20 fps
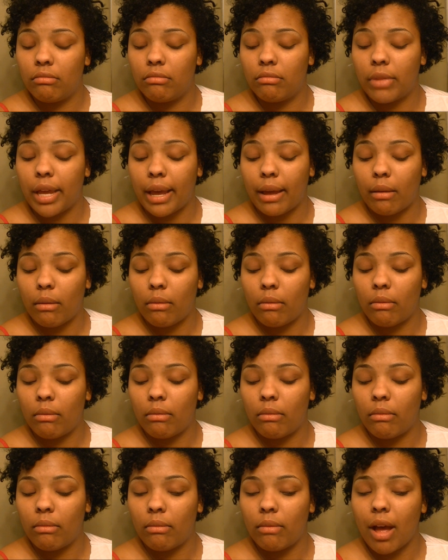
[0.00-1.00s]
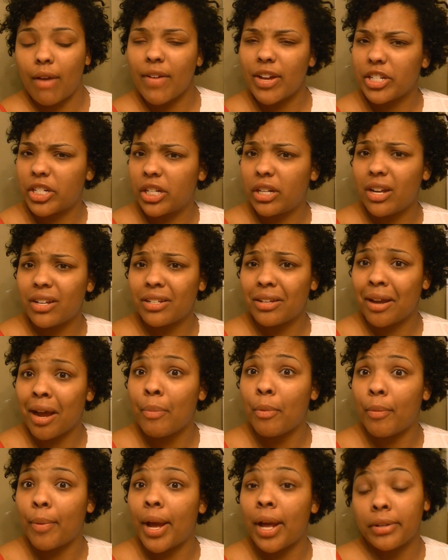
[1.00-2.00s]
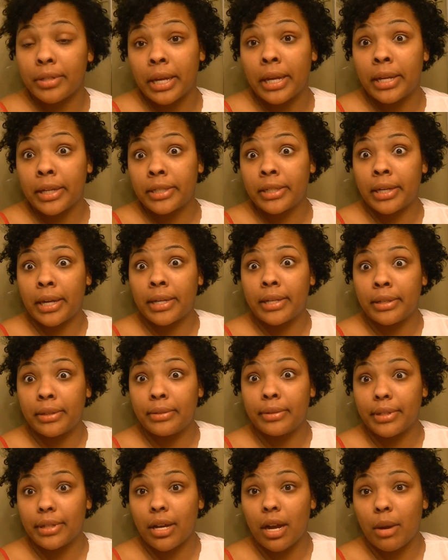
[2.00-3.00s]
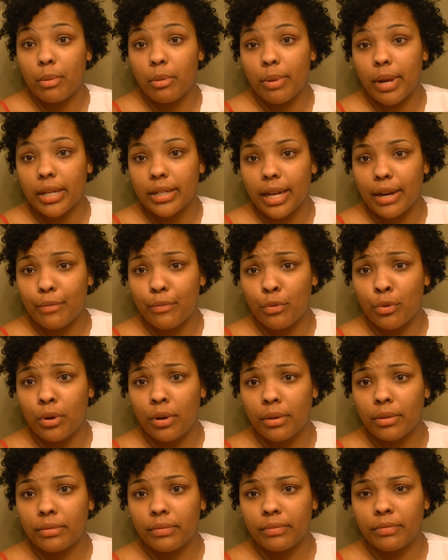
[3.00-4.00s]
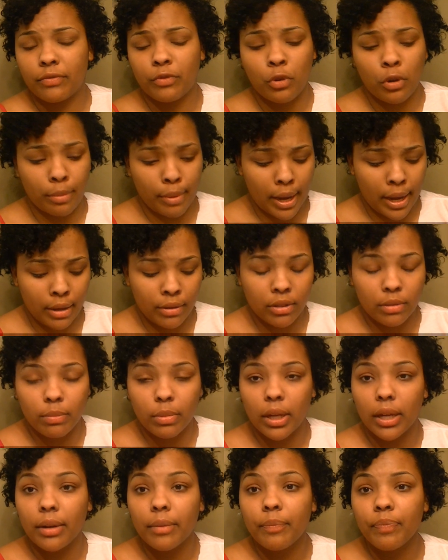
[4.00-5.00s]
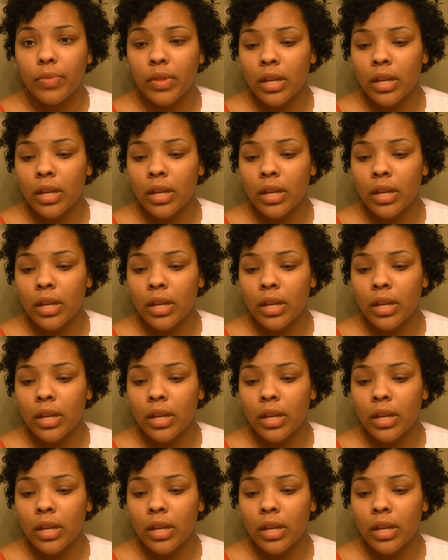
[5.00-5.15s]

yeah, I've actually lost a couple pounds. I actually got to lose a couple pounds, like four pounds, but